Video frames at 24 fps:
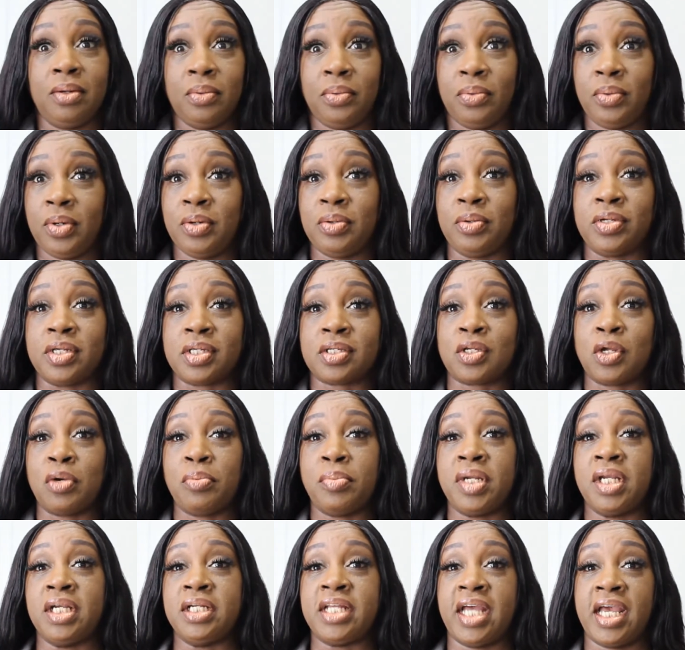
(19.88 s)
Oh, there's so
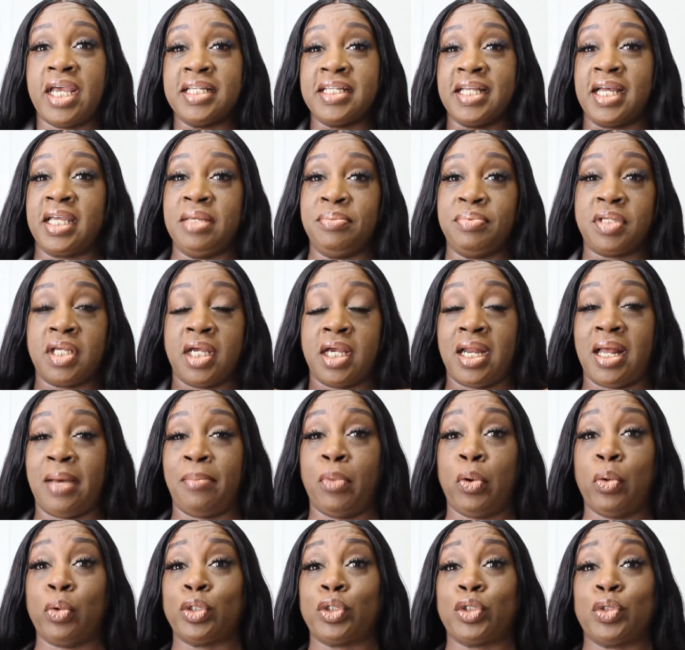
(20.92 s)
many days I keep saying I'm
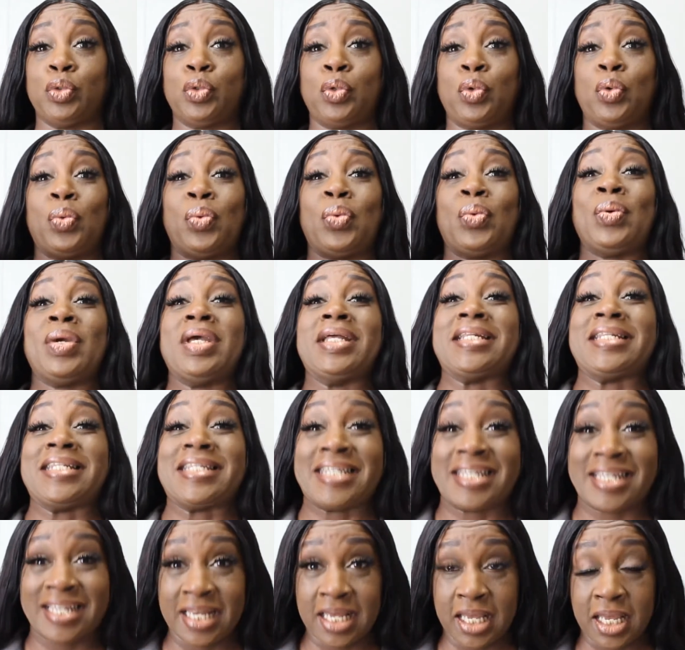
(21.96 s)
going to
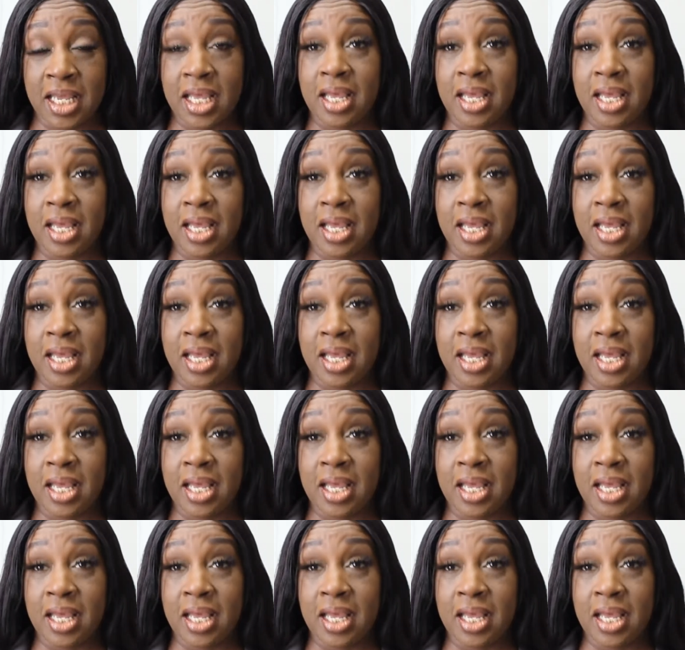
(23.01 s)
quit.